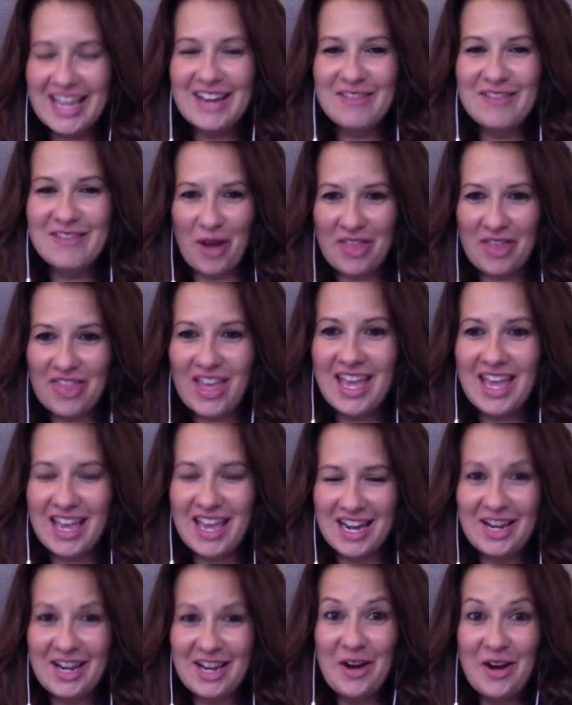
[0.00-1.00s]
within,
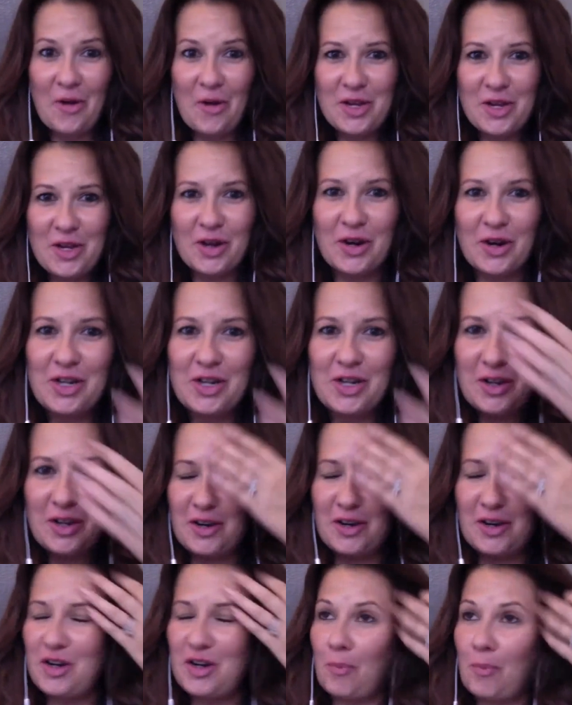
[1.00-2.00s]

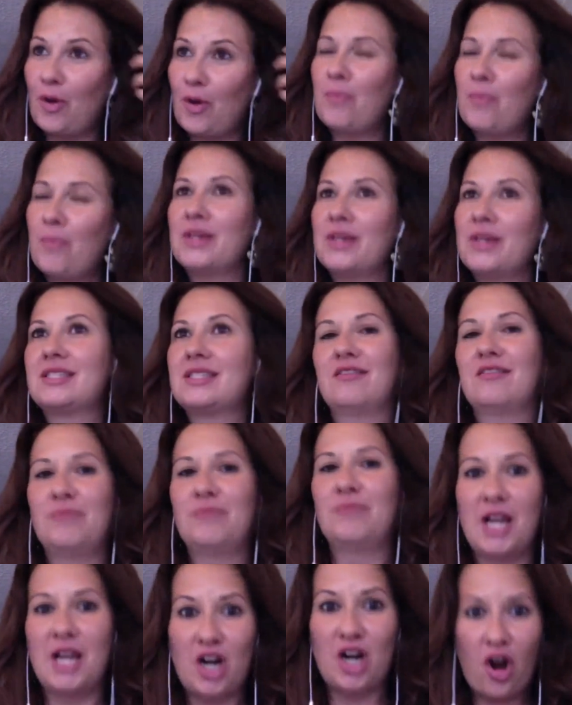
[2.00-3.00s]
your purpose of
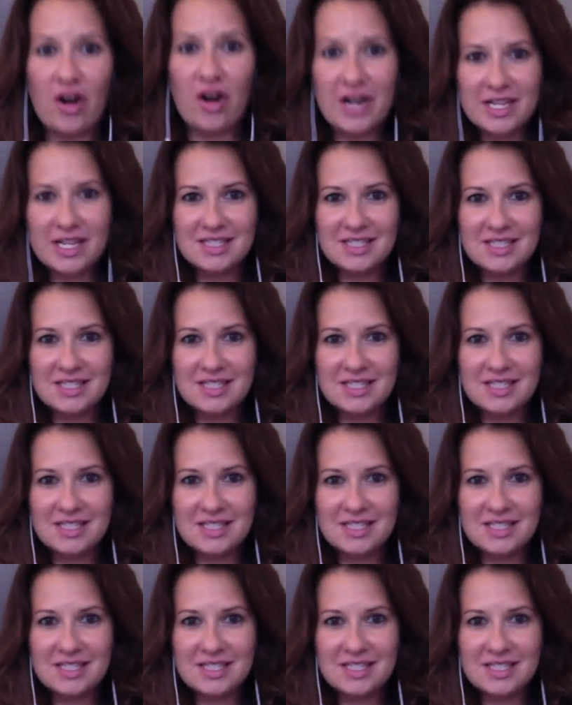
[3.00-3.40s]
being an artist.